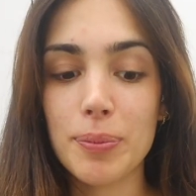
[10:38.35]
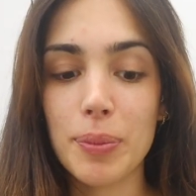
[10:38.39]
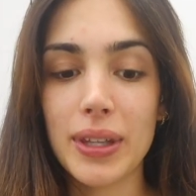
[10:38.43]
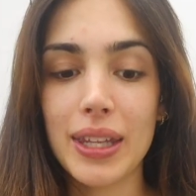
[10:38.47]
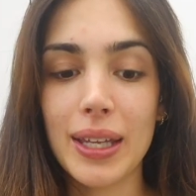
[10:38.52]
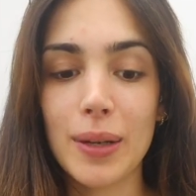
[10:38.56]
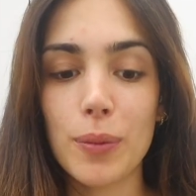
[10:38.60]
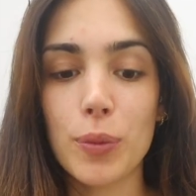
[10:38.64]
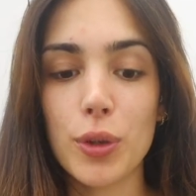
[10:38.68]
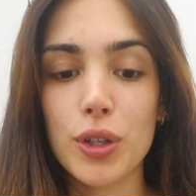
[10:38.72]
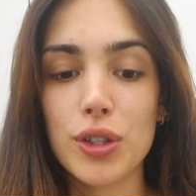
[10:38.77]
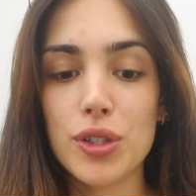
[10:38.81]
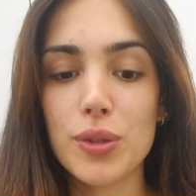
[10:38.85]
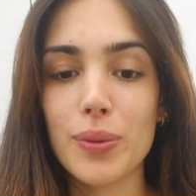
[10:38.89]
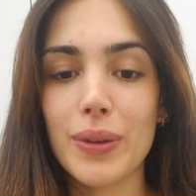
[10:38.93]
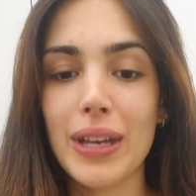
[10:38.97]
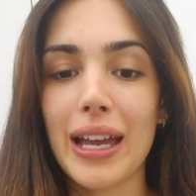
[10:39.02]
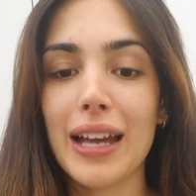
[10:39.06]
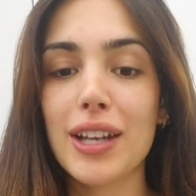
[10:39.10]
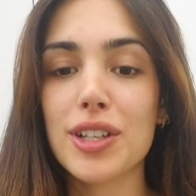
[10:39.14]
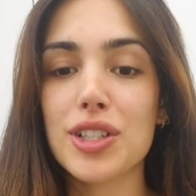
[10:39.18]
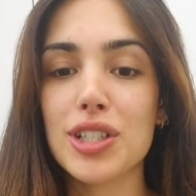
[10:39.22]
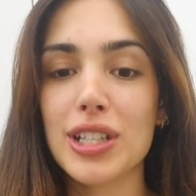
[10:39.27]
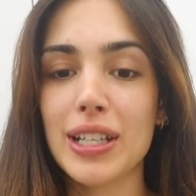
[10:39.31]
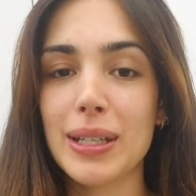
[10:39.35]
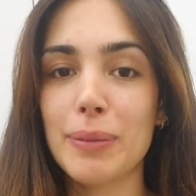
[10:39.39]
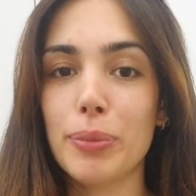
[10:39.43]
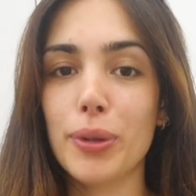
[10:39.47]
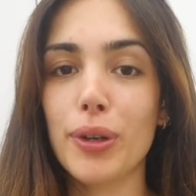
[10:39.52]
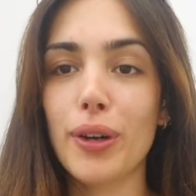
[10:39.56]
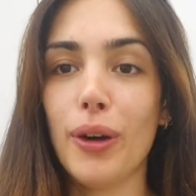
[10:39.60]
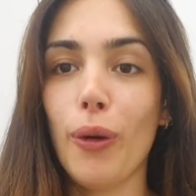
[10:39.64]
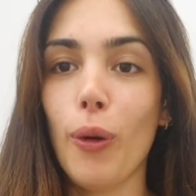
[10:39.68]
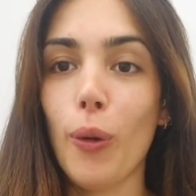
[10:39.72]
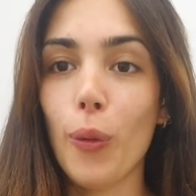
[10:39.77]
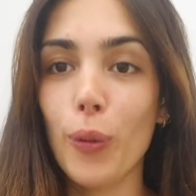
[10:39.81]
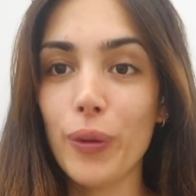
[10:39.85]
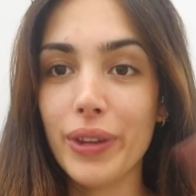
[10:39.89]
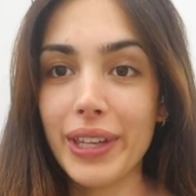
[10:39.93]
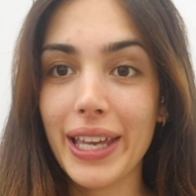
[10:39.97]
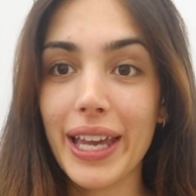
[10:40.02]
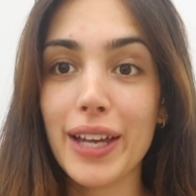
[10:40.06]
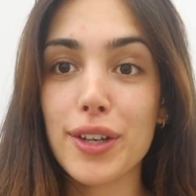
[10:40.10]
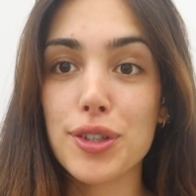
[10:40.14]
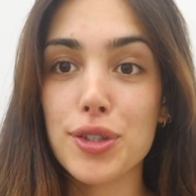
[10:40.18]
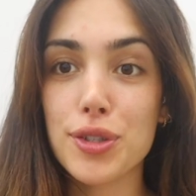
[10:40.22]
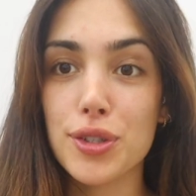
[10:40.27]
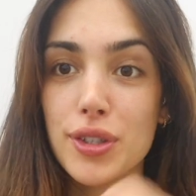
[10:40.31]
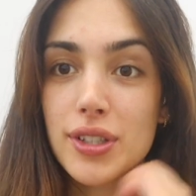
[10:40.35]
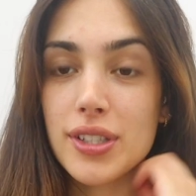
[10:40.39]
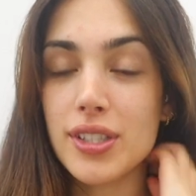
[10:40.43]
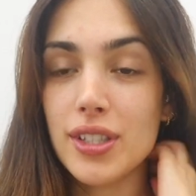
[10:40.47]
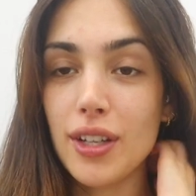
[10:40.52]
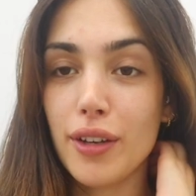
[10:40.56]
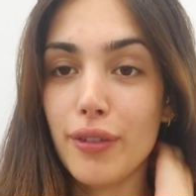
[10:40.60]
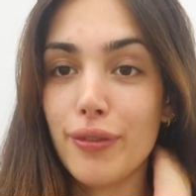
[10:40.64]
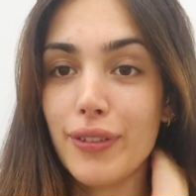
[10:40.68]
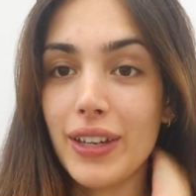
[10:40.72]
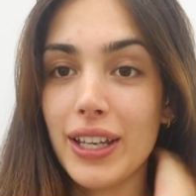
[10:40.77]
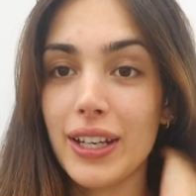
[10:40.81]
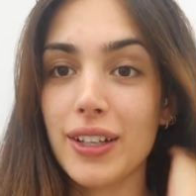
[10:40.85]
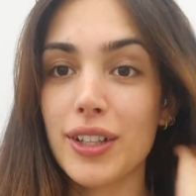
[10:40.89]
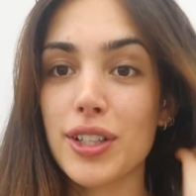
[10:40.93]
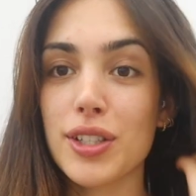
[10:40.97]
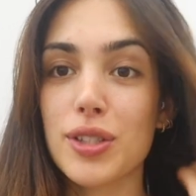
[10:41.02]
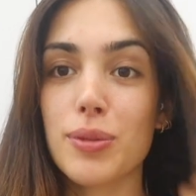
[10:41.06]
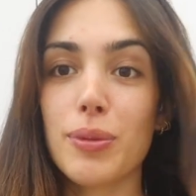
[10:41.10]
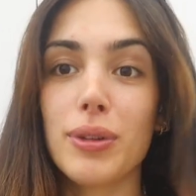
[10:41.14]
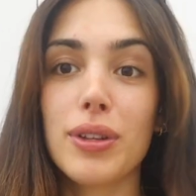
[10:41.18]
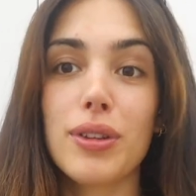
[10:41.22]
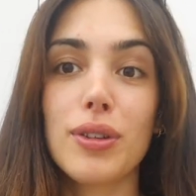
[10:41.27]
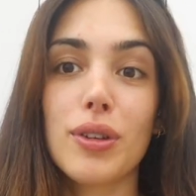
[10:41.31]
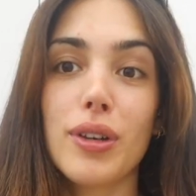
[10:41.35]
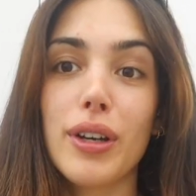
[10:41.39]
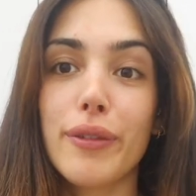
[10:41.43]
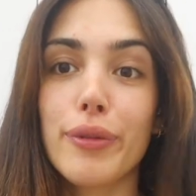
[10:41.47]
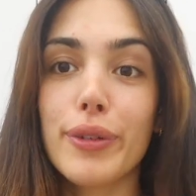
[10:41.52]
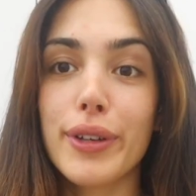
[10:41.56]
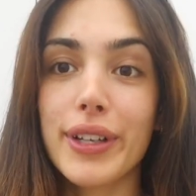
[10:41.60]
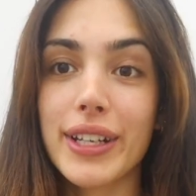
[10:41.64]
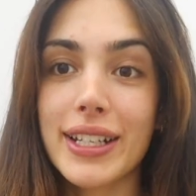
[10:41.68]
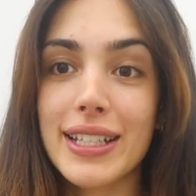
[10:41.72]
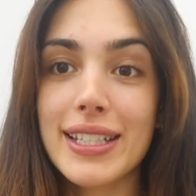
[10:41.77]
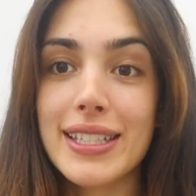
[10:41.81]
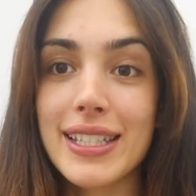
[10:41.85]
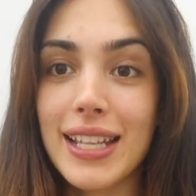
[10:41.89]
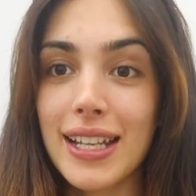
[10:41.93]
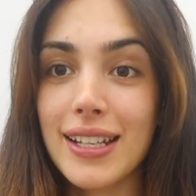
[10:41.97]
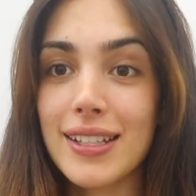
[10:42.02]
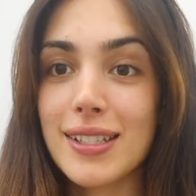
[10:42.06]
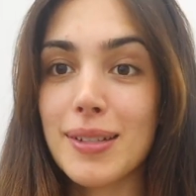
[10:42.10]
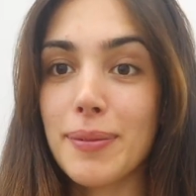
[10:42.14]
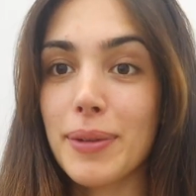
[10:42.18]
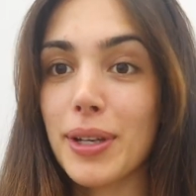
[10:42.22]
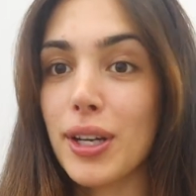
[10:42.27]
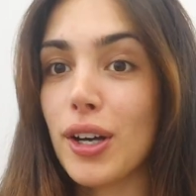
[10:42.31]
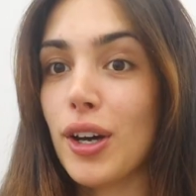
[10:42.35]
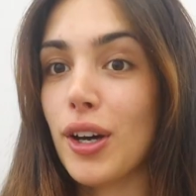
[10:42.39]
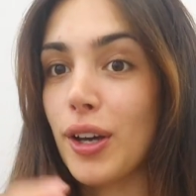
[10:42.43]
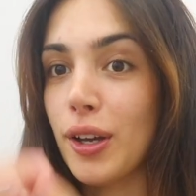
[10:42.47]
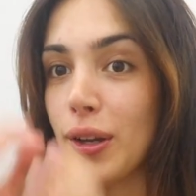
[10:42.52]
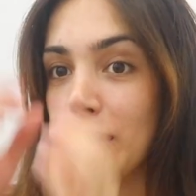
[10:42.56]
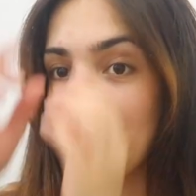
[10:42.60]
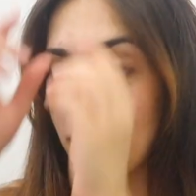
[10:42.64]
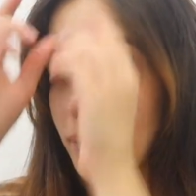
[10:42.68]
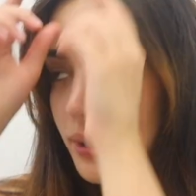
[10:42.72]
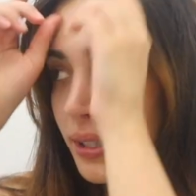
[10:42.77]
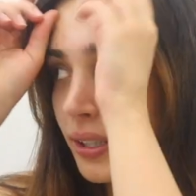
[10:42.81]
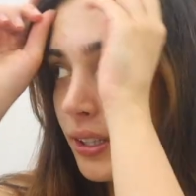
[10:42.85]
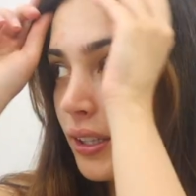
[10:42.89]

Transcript: but then once we actually put all the extra stuff in, because we thought if we're going to send something home,